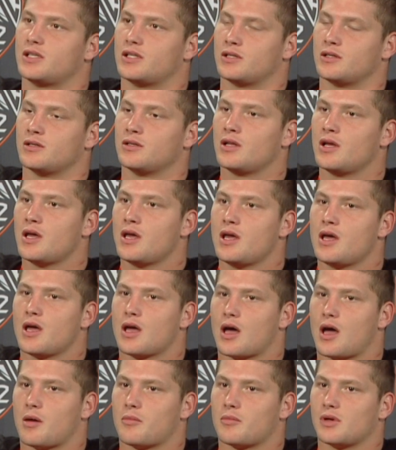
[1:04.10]
and
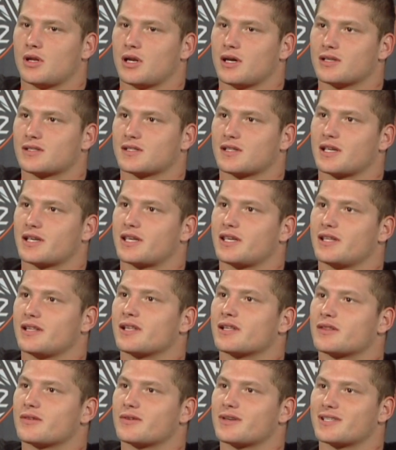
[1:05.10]
I mean I was lucky
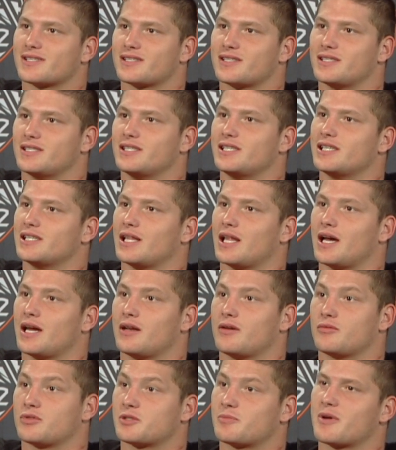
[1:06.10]
that the rest of the D
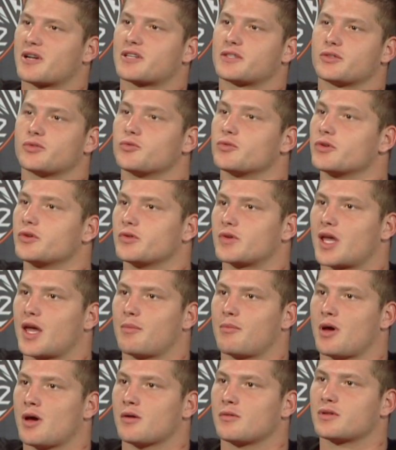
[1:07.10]
line, especially Rue,
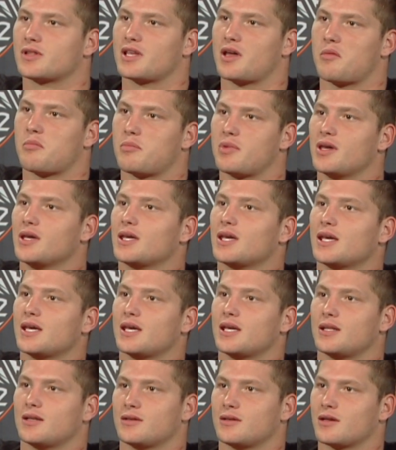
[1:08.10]
came out with that big
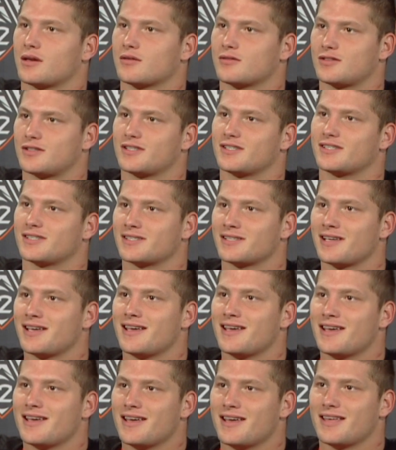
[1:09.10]
hit, and I was just
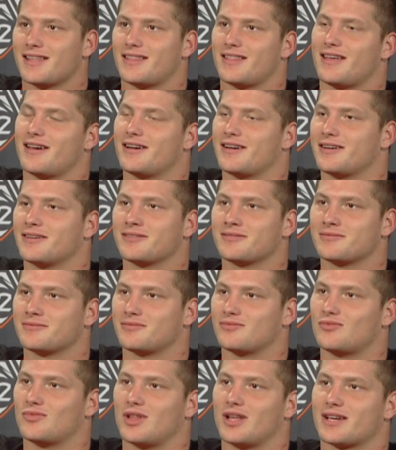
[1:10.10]
there
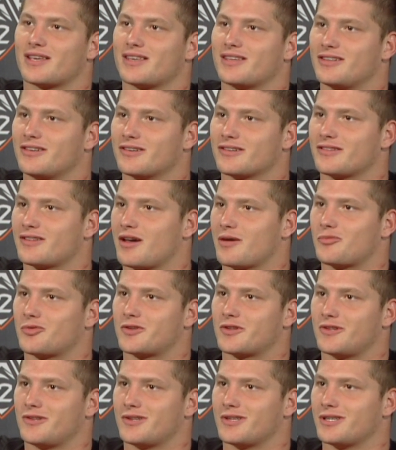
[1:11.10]
and lucky during the
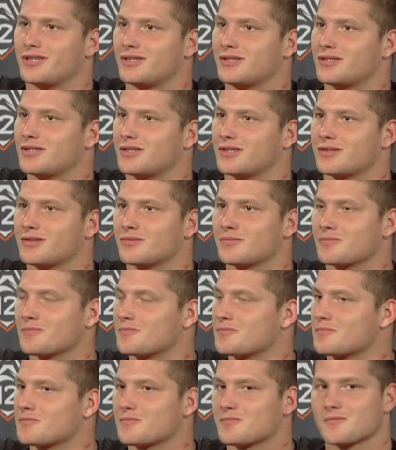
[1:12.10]
opportunity. Yeah. it
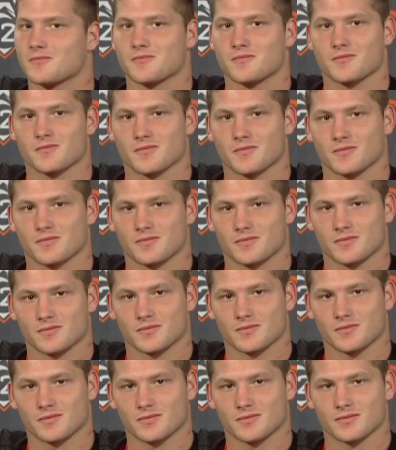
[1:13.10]
seems like
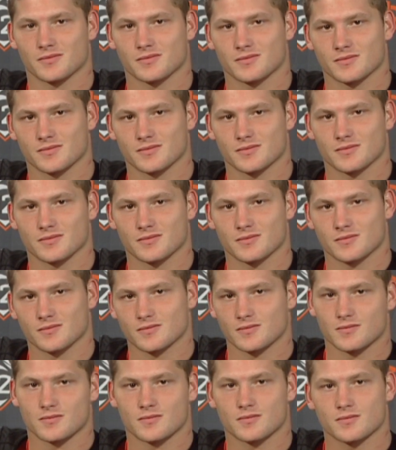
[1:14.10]
defense comes up you
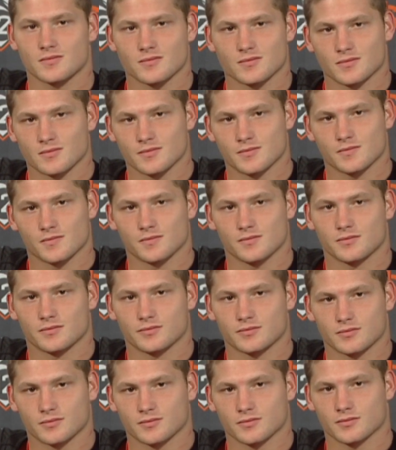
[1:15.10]

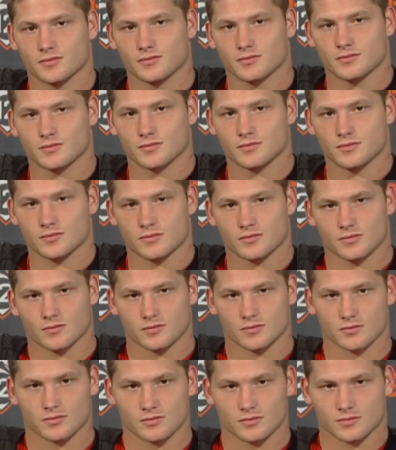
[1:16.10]
know, the most opportune
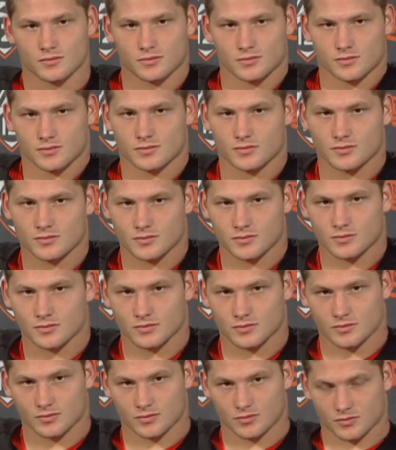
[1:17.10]
moments. Do you feel like every
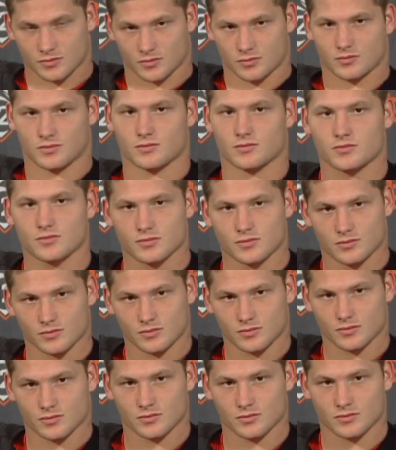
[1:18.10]
time you guys went out
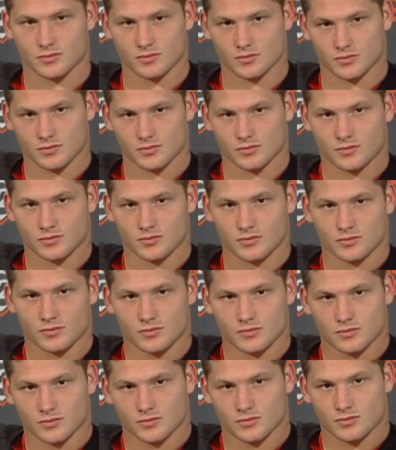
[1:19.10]
on the field, you
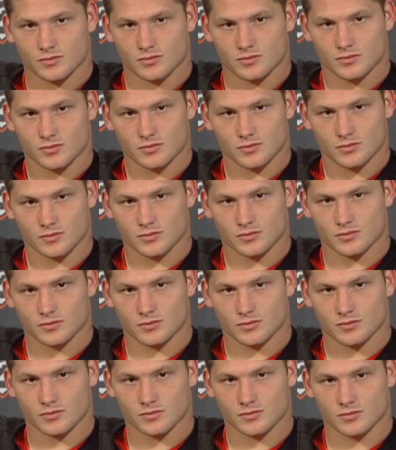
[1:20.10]
guys can make a
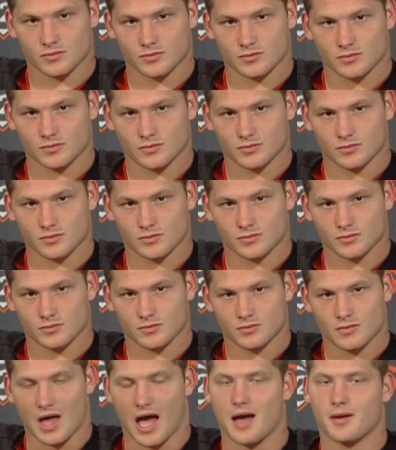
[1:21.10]
momentum-changing play?
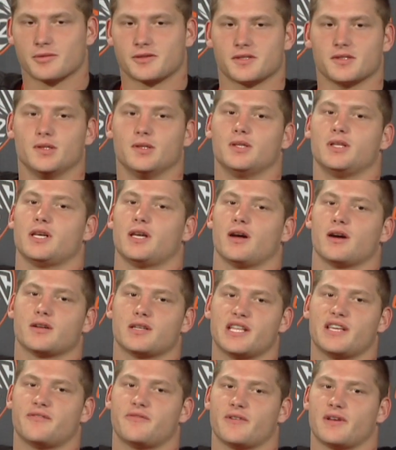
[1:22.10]
Absolutely, our
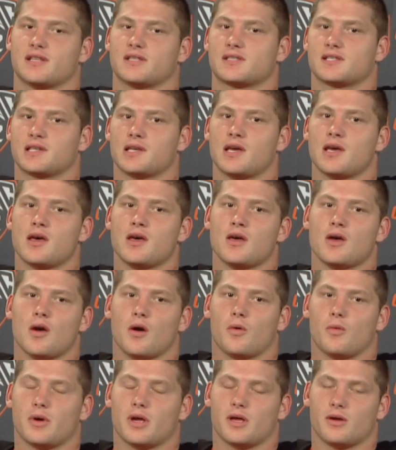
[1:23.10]
defense
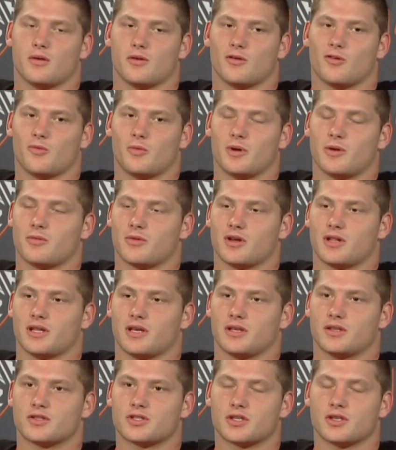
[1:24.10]
we we
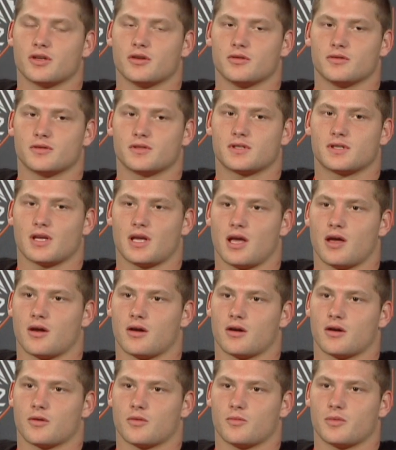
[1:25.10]
really choose
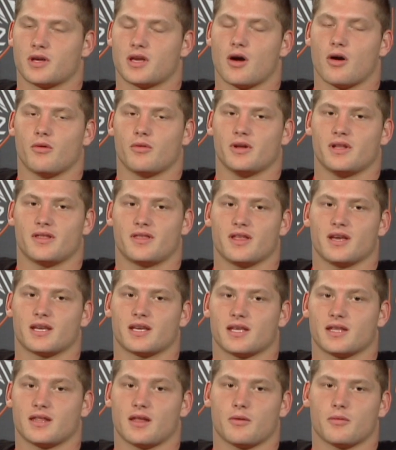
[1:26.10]
or we go in
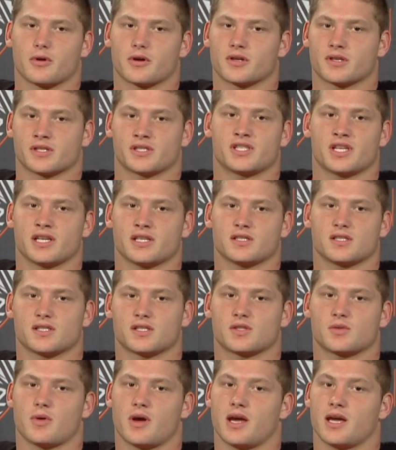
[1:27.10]
thinking that we're going to change
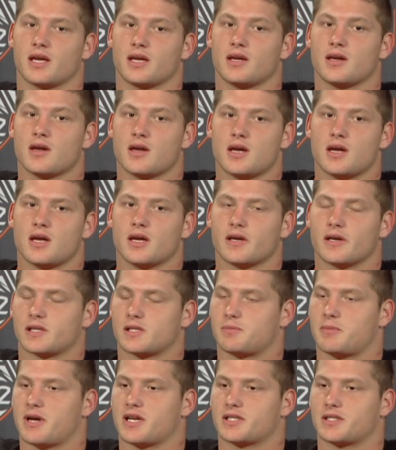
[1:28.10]
this way,
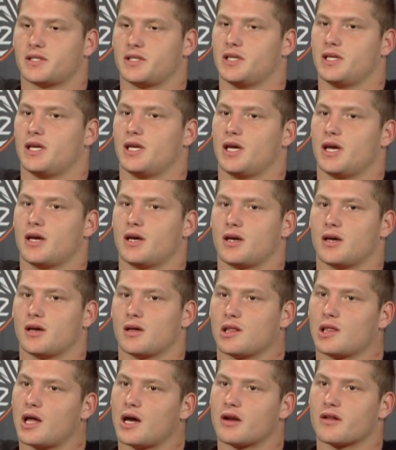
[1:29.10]
especially uh, a
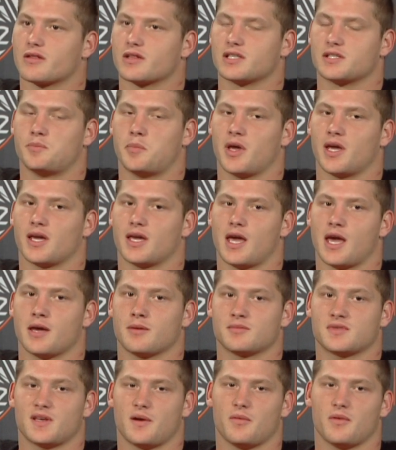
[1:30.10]
lot of these big
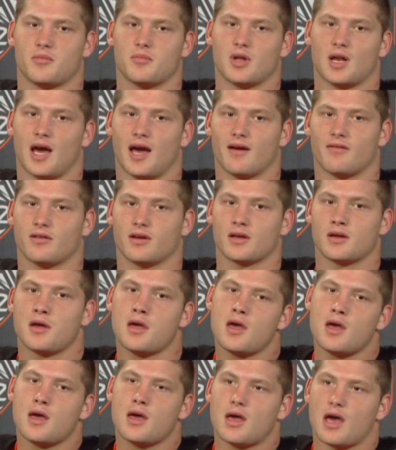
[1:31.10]
games that we've been having.
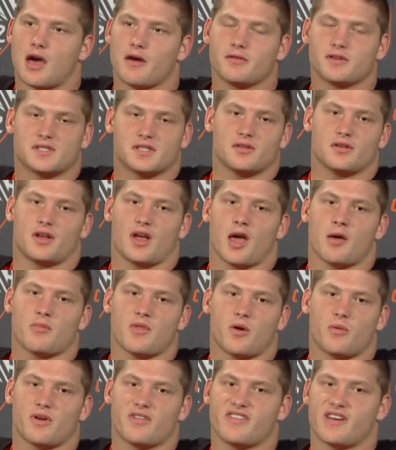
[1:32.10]
Every single game
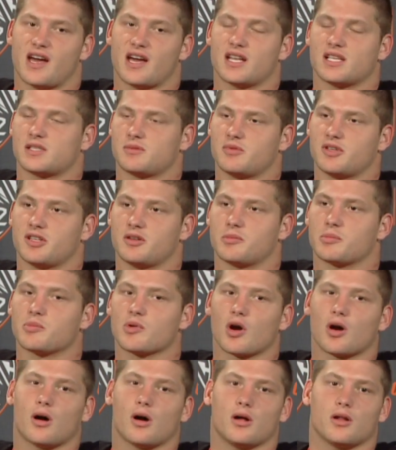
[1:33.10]
that we've had has been a
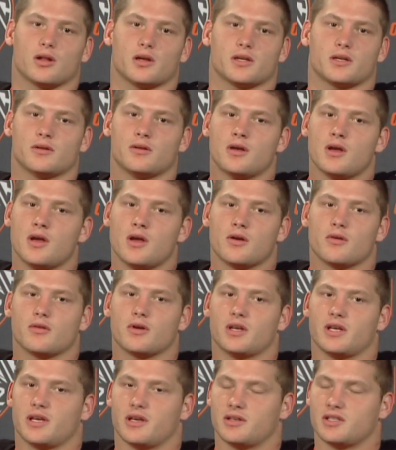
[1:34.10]
brawl and
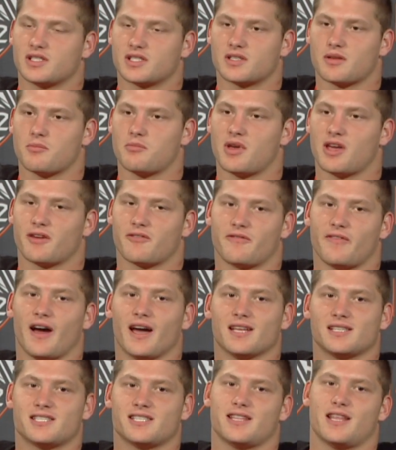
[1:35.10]
really a, just a big
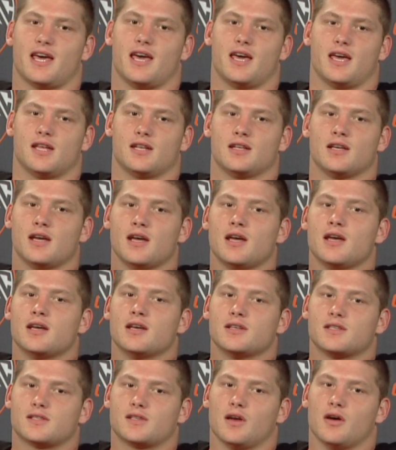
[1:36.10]
fight to the end.
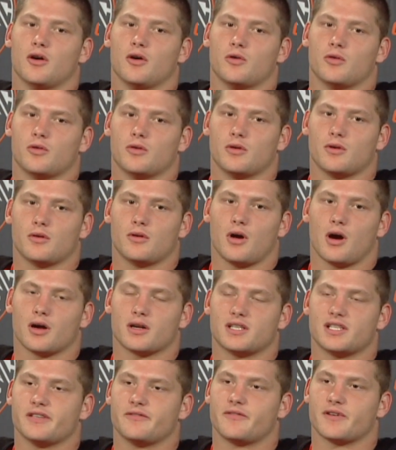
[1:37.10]
So our
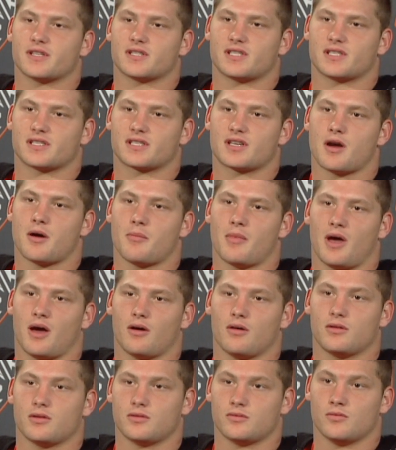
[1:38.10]
defense has come
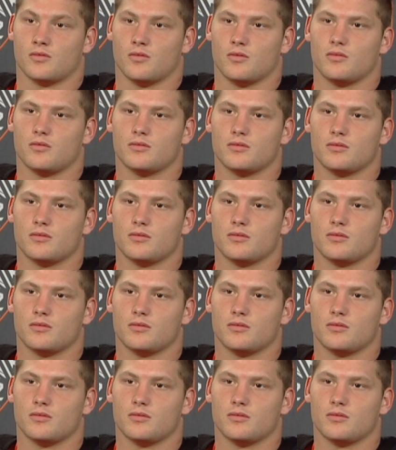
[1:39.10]
out and